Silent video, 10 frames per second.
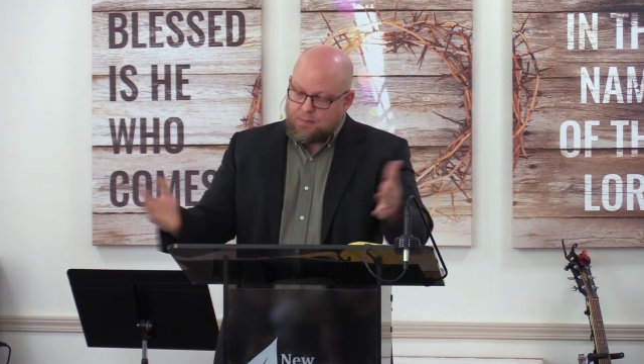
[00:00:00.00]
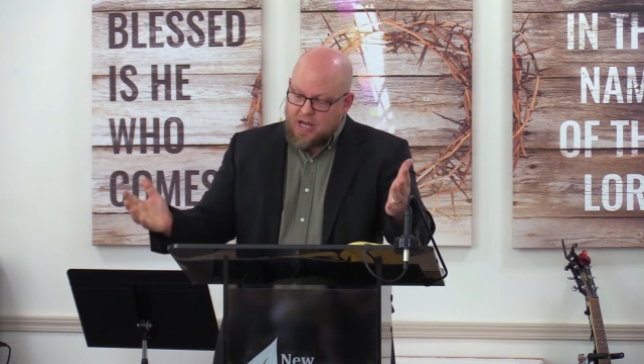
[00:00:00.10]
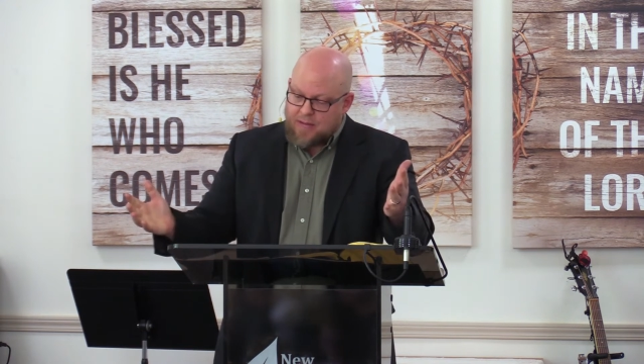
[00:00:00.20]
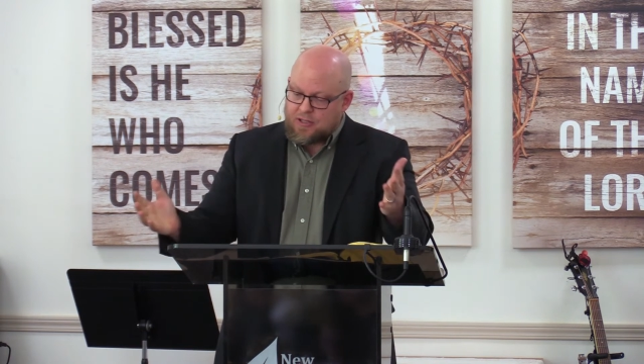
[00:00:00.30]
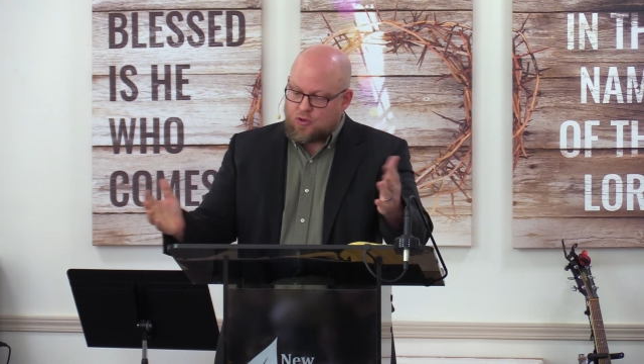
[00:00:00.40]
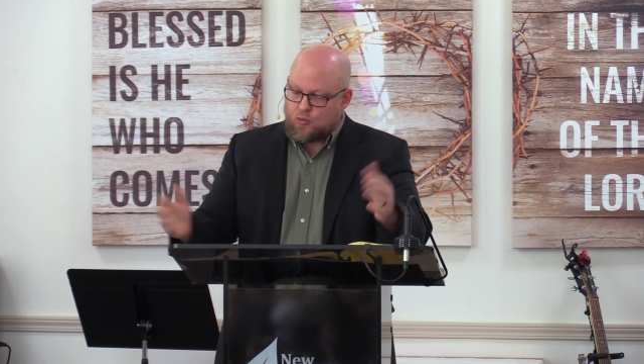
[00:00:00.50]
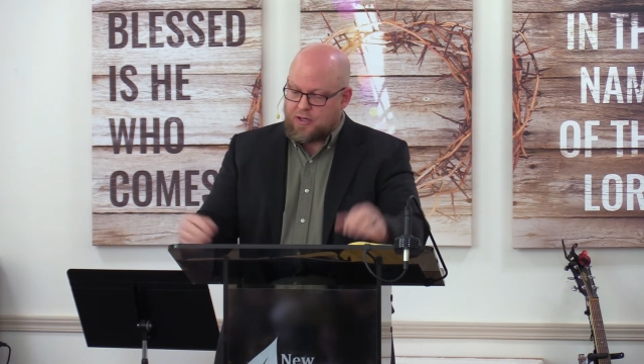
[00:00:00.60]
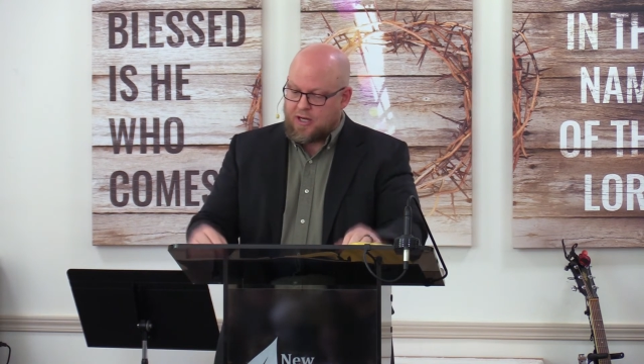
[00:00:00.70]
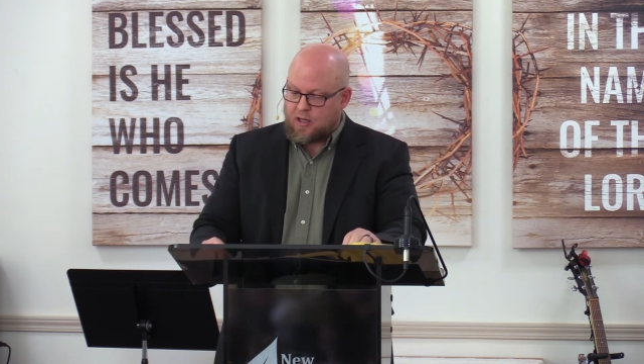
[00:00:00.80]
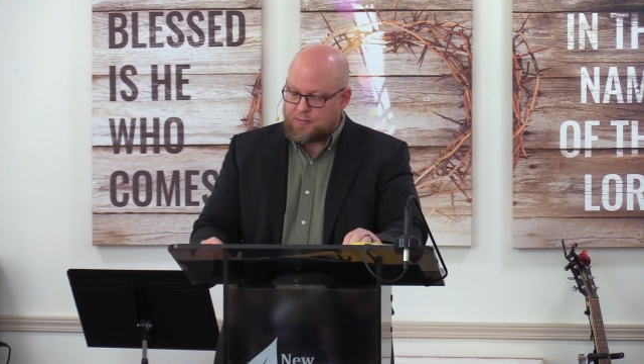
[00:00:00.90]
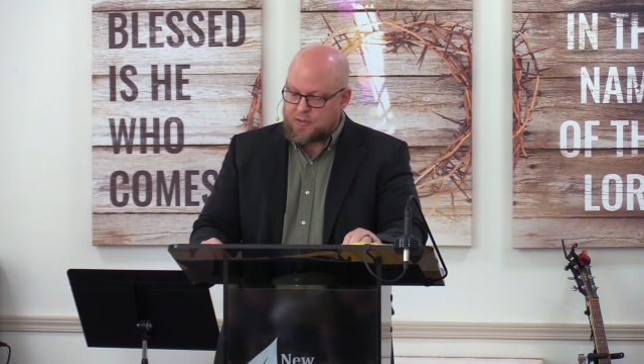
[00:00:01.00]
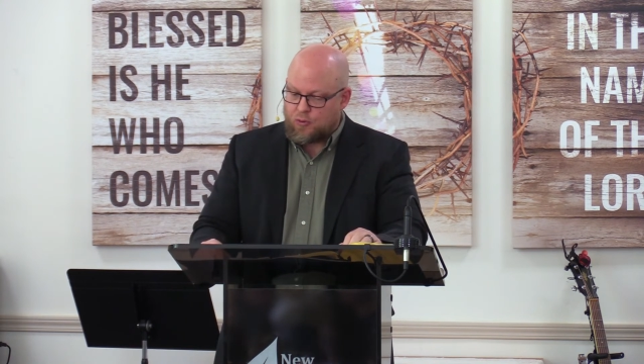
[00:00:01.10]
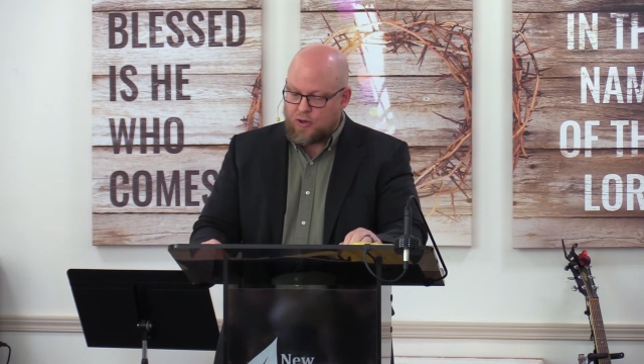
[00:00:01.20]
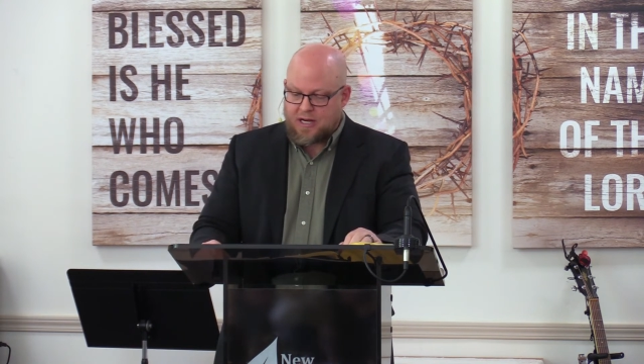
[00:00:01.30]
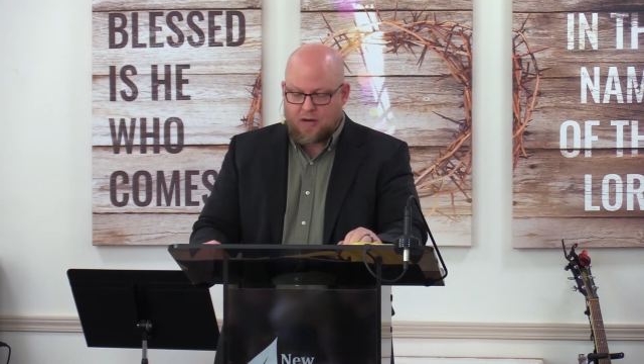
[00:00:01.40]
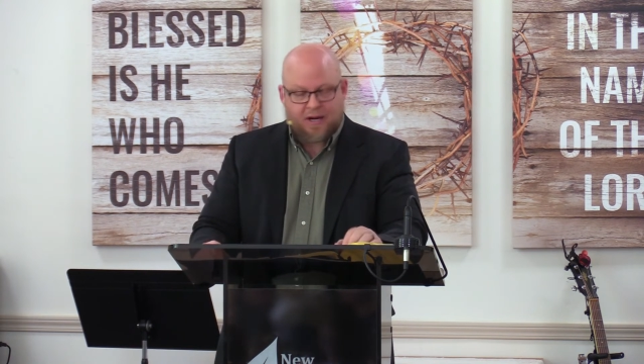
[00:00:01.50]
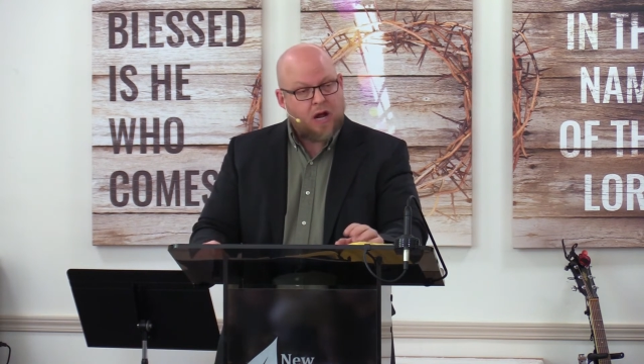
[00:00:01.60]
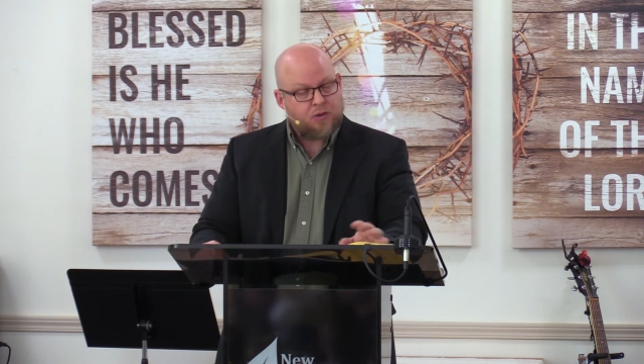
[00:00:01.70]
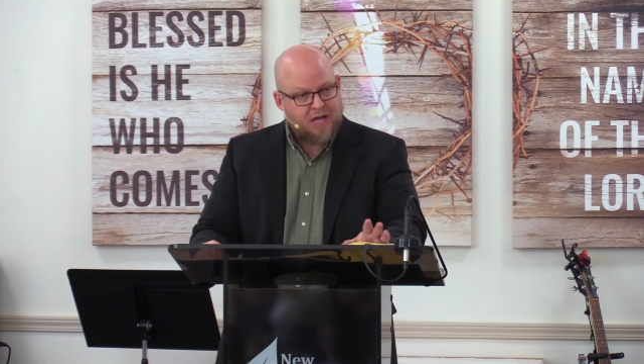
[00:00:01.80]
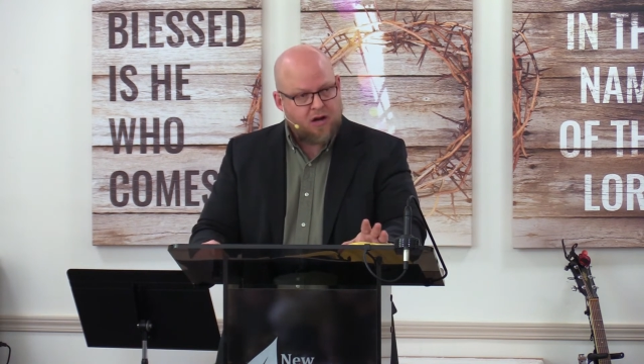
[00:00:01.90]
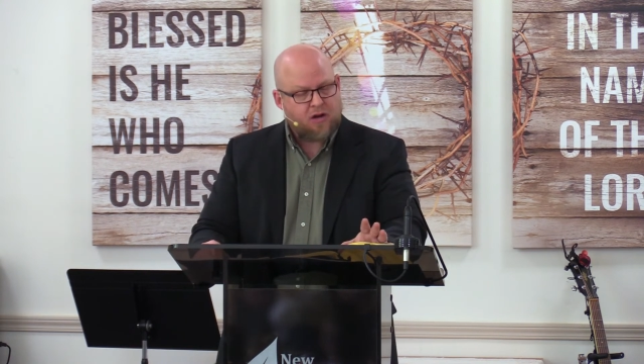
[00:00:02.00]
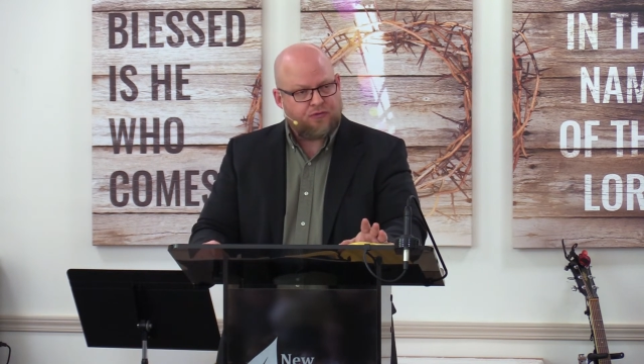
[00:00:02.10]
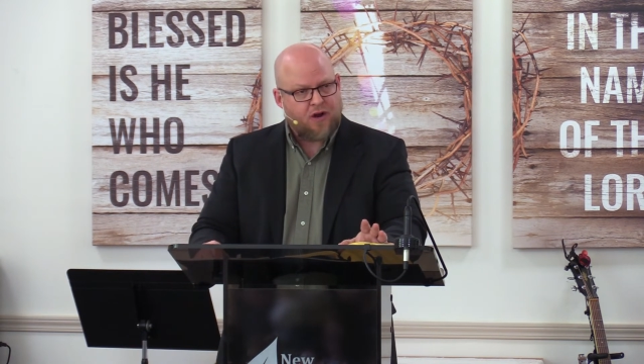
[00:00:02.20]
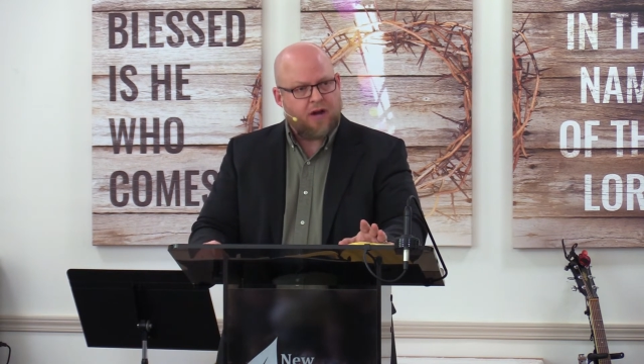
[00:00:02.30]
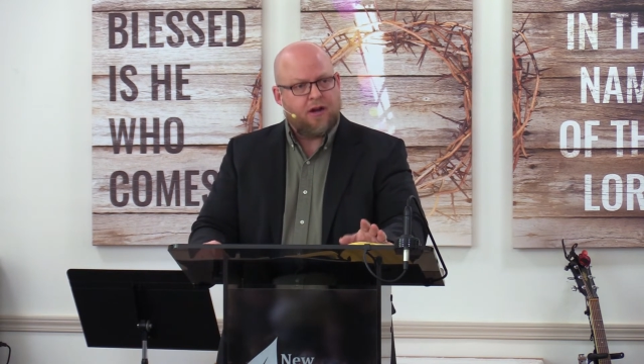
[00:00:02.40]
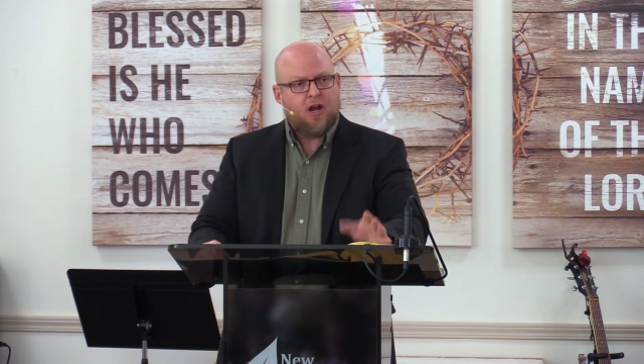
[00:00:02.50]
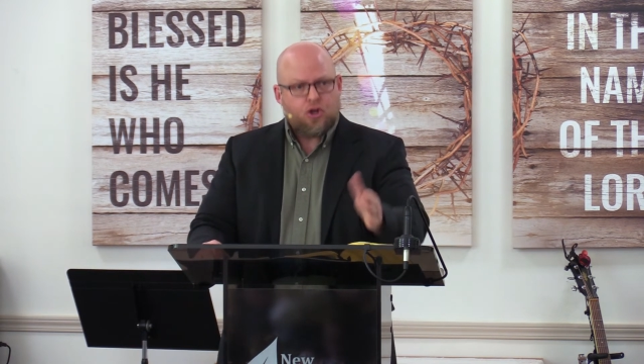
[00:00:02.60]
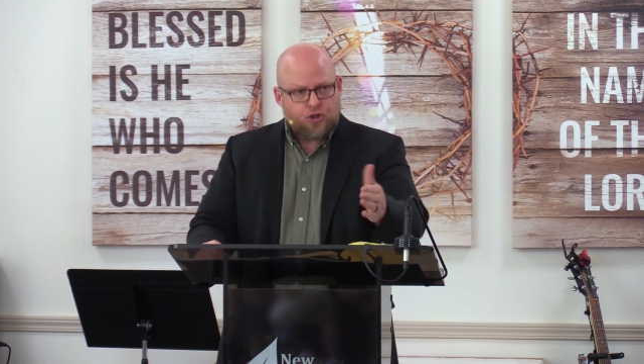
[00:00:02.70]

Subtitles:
maybe it would help to point out how terrified